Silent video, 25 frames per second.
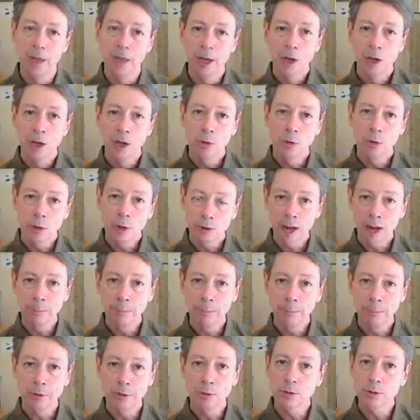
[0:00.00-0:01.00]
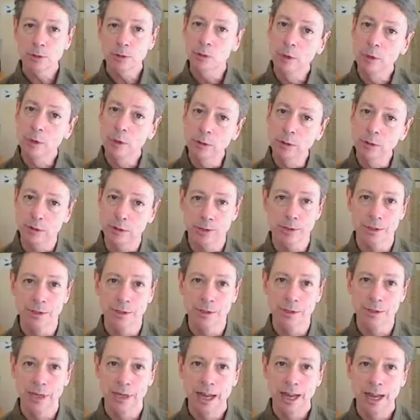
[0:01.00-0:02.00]
who are grappling with wounds,
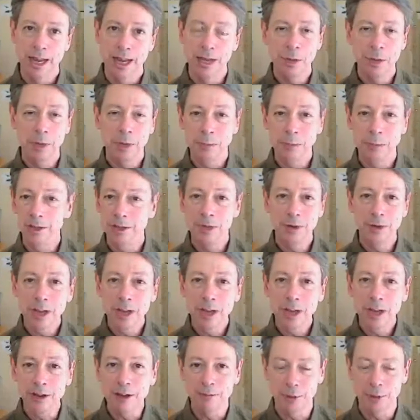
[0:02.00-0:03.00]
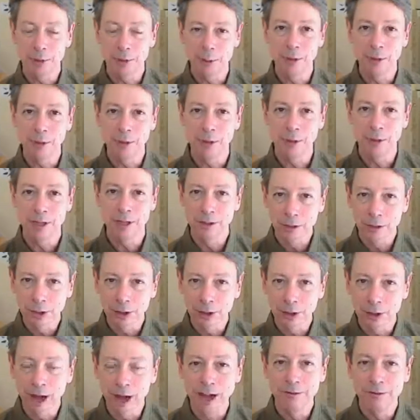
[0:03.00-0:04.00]
and maybe don't have people in their
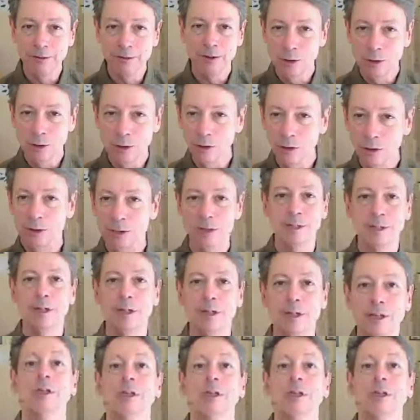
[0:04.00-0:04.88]
life who could